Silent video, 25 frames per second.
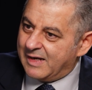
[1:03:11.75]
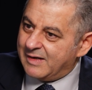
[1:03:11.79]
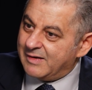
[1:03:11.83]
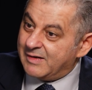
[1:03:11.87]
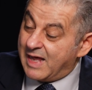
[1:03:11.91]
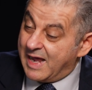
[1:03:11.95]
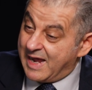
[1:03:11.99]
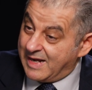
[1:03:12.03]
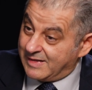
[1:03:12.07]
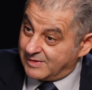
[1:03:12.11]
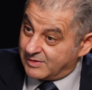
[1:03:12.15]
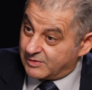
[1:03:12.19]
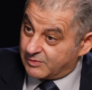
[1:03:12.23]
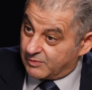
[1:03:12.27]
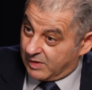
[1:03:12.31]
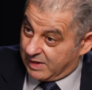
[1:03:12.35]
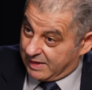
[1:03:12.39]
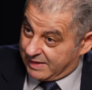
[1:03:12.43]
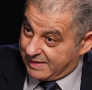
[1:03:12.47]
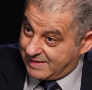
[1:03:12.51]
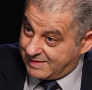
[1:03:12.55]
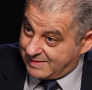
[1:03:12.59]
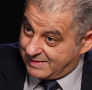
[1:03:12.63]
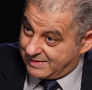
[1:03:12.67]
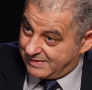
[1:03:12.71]
and hence
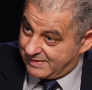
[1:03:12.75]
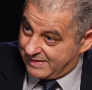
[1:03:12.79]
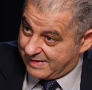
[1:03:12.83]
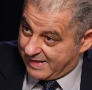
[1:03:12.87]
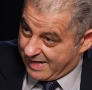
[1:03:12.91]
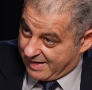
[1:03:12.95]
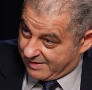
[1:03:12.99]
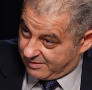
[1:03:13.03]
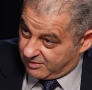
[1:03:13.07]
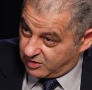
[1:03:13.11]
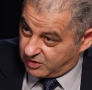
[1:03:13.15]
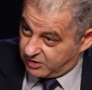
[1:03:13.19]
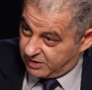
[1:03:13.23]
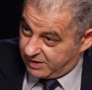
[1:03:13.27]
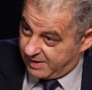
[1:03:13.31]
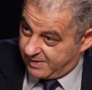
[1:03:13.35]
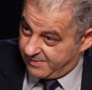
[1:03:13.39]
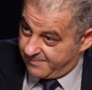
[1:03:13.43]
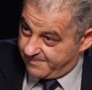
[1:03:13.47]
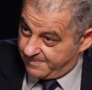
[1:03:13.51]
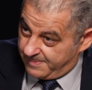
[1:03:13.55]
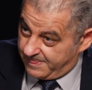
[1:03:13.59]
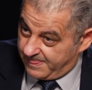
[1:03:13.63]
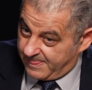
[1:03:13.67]
release the energy.